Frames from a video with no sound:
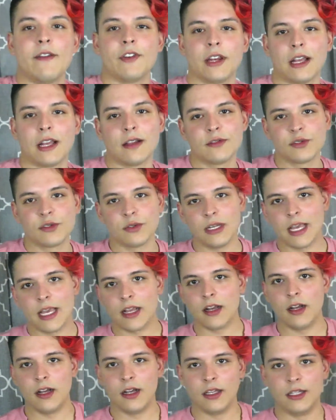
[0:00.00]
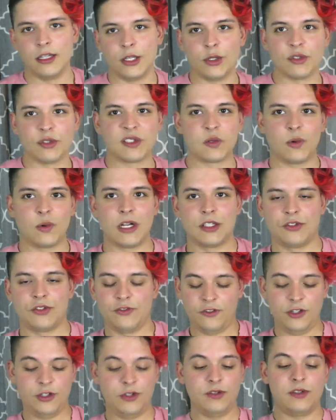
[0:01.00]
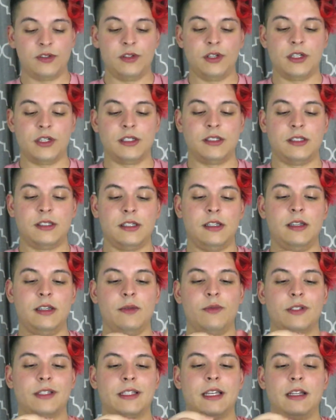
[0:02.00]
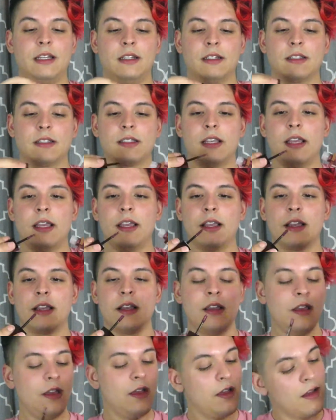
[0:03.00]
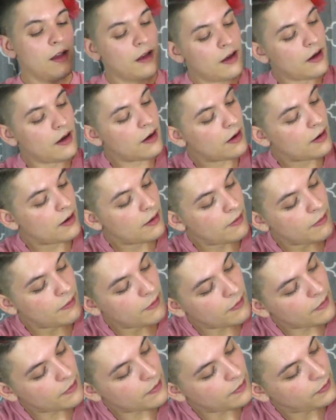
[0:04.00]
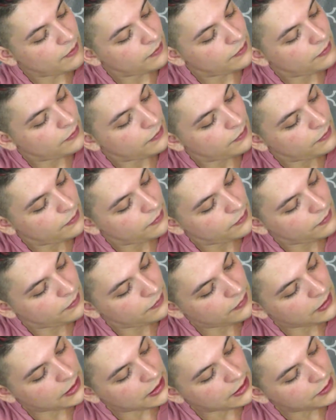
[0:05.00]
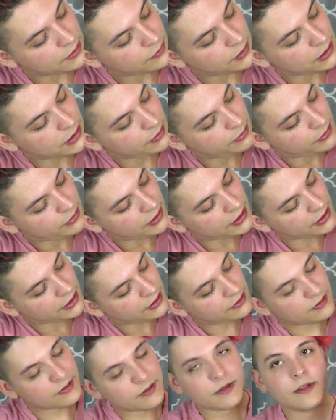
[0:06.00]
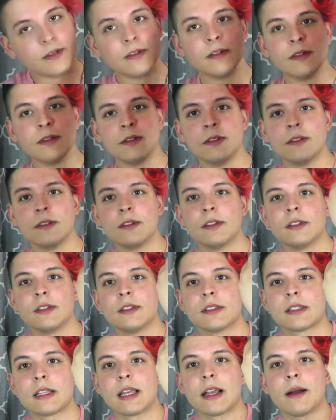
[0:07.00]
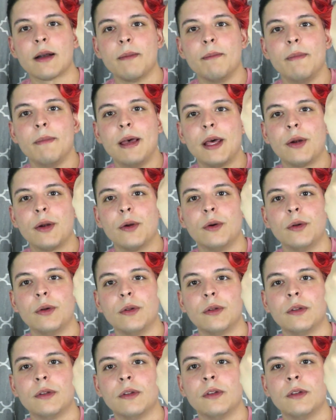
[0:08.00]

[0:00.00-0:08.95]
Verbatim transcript: and I'll do like a little swatch for you so you can see what that looks like. Um, like it's really pretty. It's like a metal